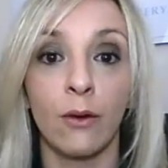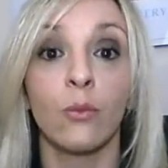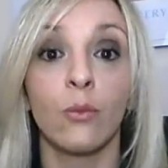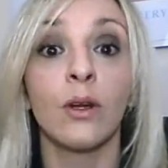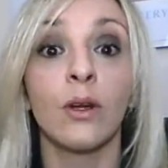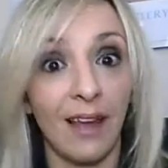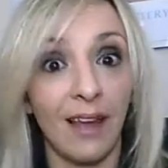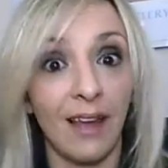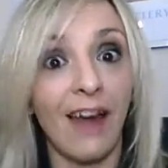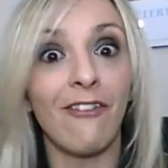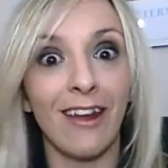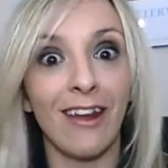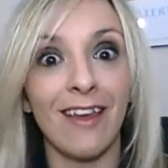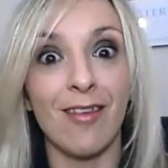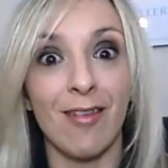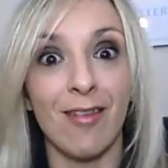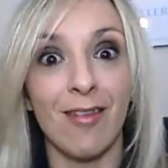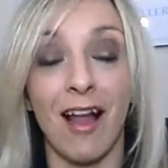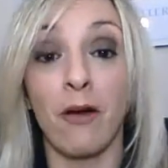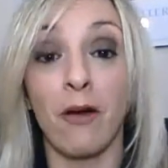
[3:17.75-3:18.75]
Well, yeah, it
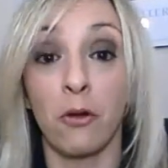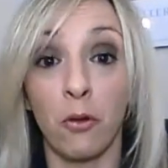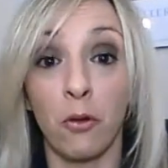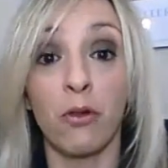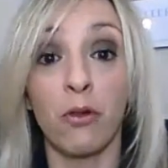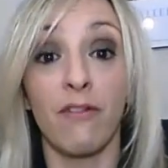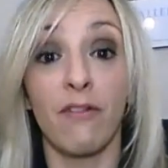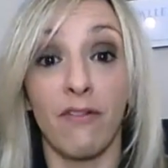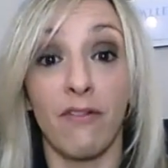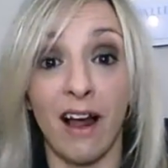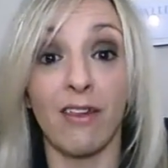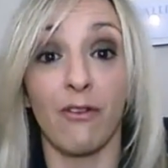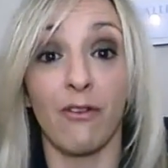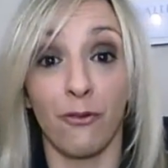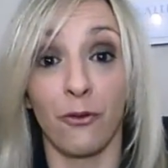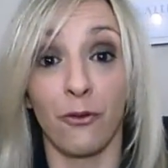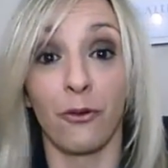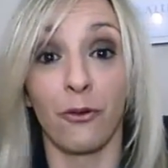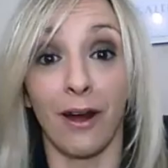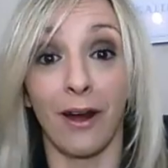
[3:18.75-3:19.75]
is now because you've asked
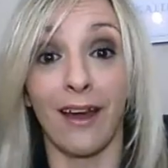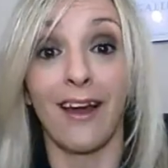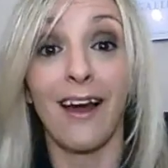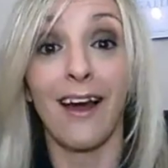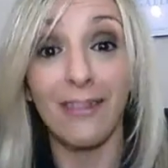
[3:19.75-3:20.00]
for it.